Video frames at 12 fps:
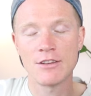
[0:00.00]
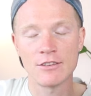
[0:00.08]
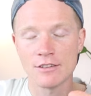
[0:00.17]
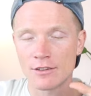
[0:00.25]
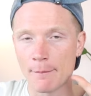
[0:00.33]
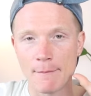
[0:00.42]

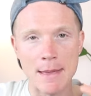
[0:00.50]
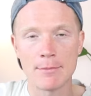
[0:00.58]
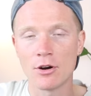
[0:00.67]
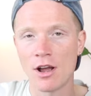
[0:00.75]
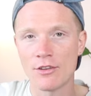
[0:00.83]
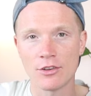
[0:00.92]
isn't to
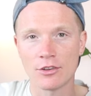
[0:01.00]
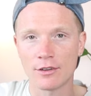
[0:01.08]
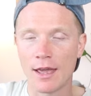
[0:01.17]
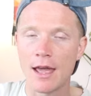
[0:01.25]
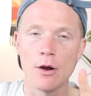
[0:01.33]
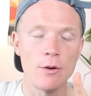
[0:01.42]
memorize the
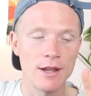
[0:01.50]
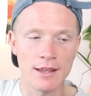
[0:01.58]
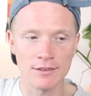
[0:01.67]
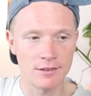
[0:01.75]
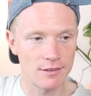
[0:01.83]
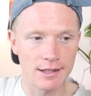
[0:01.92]
scale, it
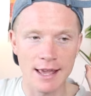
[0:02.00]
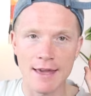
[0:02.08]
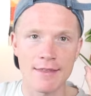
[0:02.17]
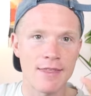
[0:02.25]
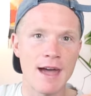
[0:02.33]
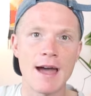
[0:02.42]
isn't to
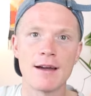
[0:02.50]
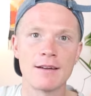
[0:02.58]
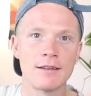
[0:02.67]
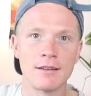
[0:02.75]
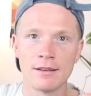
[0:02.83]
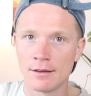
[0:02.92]
get that
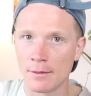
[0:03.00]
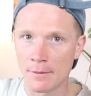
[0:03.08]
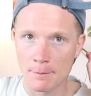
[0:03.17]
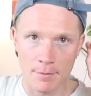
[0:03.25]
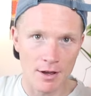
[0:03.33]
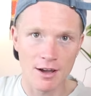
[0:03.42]

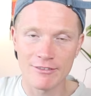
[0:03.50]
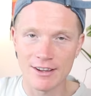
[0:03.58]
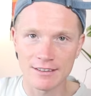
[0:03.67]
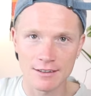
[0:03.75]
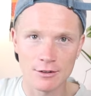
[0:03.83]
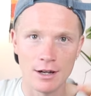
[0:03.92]

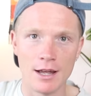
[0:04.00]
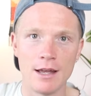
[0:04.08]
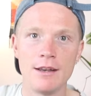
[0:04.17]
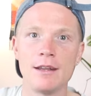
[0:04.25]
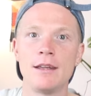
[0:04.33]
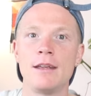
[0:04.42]
perfect in your
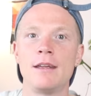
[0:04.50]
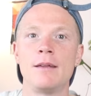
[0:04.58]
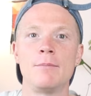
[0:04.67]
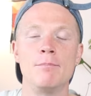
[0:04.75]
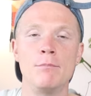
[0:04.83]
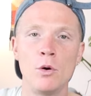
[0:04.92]
head,
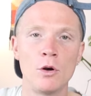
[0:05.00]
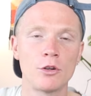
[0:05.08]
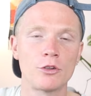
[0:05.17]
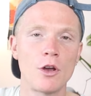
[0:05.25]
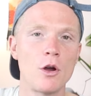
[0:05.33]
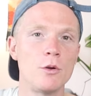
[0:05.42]
more
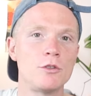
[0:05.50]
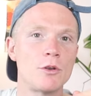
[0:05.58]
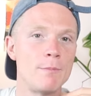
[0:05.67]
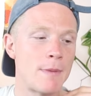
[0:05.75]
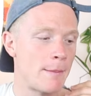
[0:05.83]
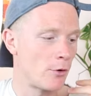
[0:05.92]
so to
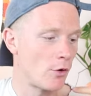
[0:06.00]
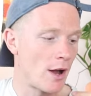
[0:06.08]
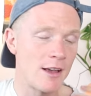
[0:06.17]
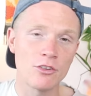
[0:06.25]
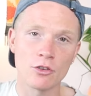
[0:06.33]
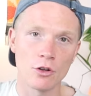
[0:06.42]

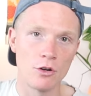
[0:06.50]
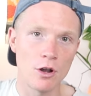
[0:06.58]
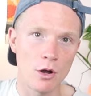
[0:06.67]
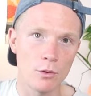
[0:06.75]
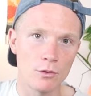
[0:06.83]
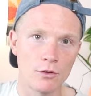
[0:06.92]
memorize the
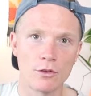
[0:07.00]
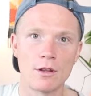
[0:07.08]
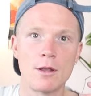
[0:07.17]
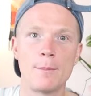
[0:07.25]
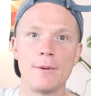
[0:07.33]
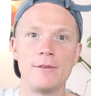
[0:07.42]
notes
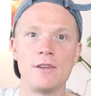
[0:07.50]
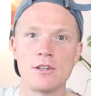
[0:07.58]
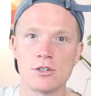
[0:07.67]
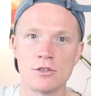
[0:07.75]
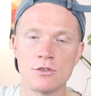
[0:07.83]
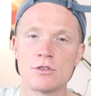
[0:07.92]
and the
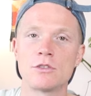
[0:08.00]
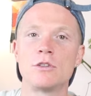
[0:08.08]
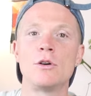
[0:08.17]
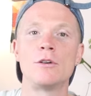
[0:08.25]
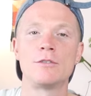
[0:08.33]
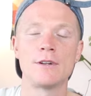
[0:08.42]
positions
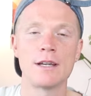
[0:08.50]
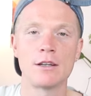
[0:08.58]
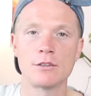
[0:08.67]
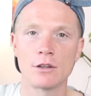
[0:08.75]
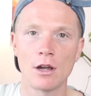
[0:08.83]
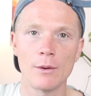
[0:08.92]
your
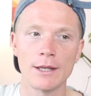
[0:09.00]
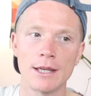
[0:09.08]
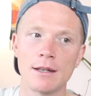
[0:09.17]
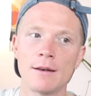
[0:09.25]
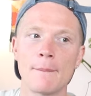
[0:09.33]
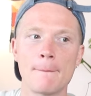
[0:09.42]
fingers are going
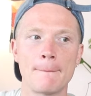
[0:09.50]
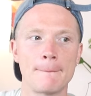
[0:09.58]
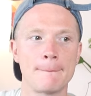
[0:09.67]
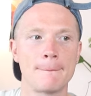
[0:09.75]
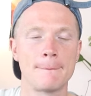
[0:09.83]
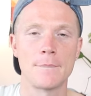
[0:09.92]
in,
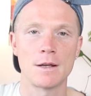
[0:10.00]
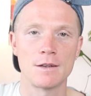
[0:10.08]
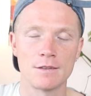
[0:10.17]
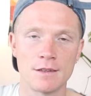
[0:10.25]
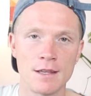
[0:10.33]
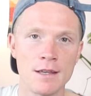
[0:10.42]

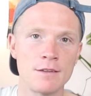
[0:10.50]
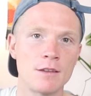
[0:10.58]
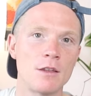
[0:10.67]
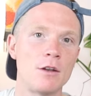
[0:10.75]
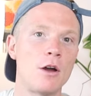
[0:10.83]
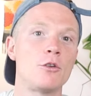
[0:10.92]
because these are
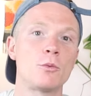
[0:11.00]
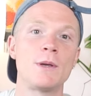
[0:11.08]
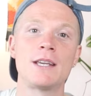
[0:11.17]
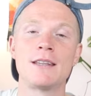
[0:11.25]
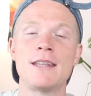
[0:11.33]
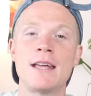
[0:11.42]
the notes
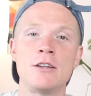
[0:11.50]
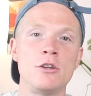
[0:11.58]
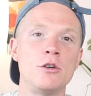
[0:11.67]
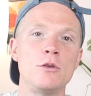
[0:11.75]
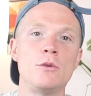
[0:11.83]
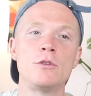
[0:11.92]
we can then
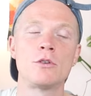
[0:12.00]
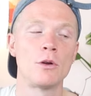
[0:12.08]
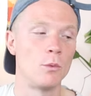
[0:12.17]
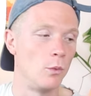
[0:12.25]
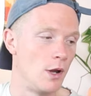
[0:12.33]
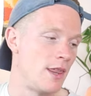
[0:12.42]
use
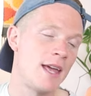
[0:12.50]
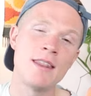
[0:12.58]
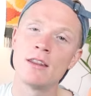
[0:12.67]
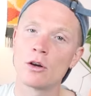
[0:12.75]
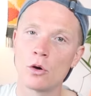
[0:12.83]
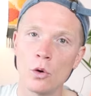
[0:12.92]

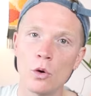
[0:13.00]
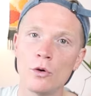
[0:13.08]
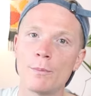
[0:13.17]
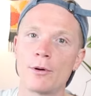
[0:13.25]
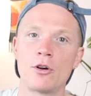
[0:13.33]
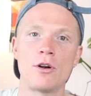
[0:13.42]
within the
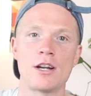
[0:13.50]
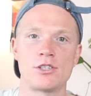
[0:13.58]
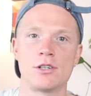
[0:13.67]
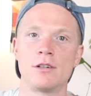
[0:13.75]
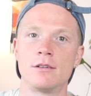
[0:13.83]
chord progression.